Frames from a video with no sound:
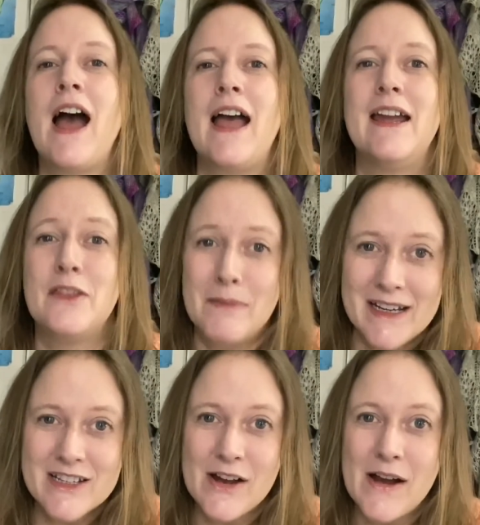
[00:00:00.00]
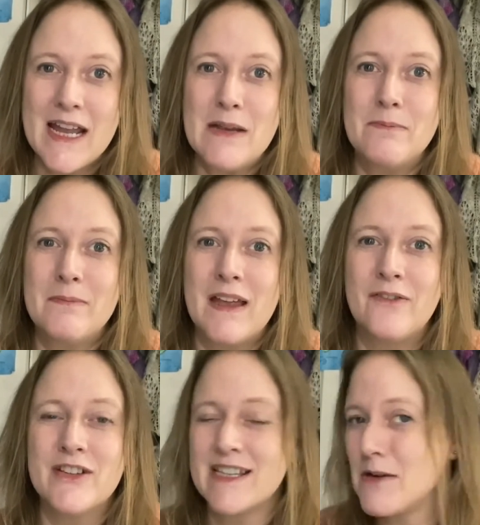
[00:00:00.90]
In the meantime, if
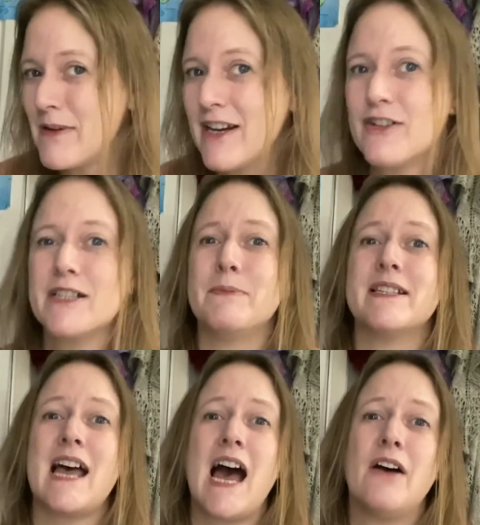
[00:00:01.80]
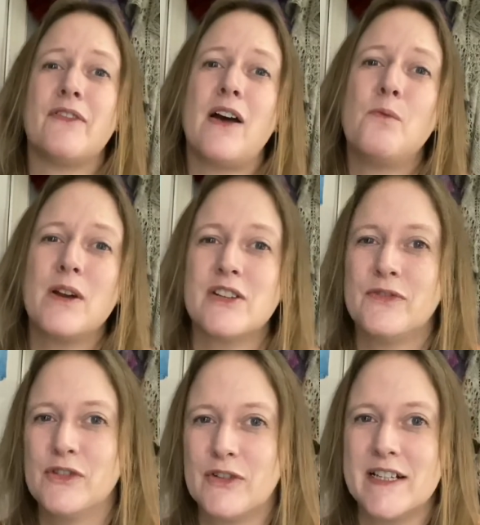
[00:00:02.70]
you celebrate Christmas, have a
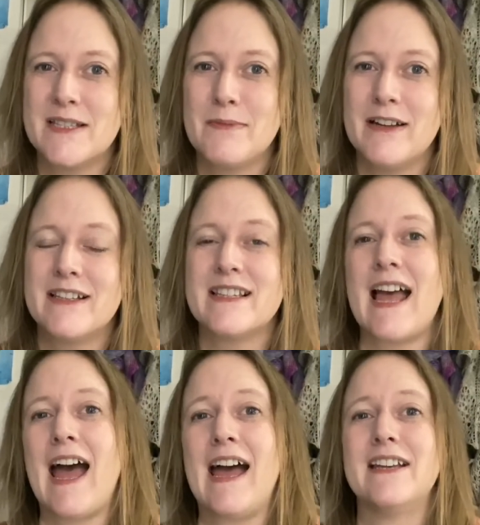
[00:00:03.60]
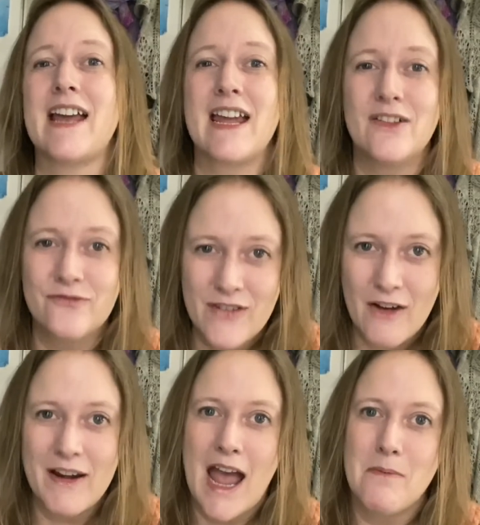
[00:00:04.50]
wonderful Christmas and a
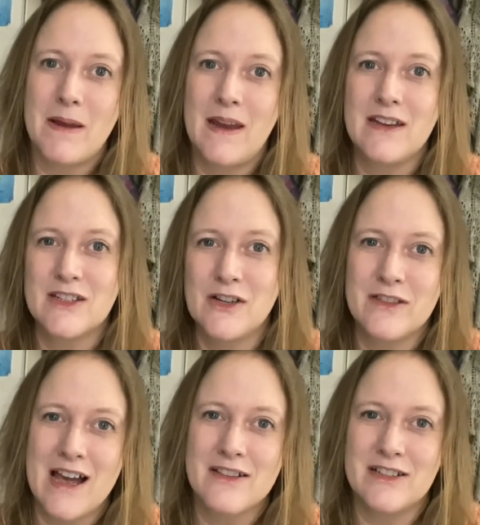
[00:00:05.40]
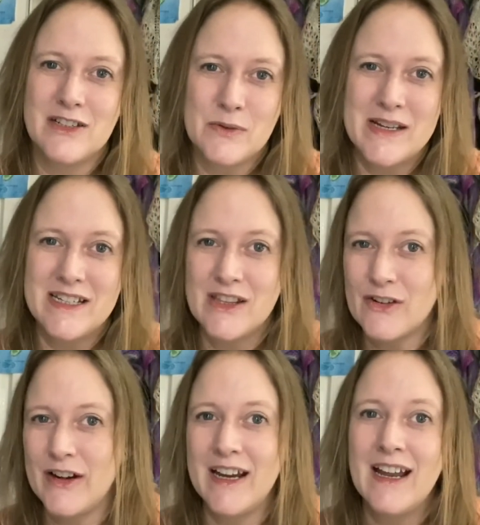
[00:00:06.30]
very happy
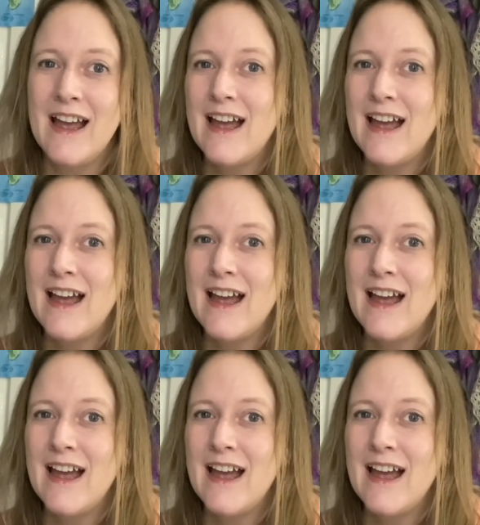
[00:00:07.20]
2023.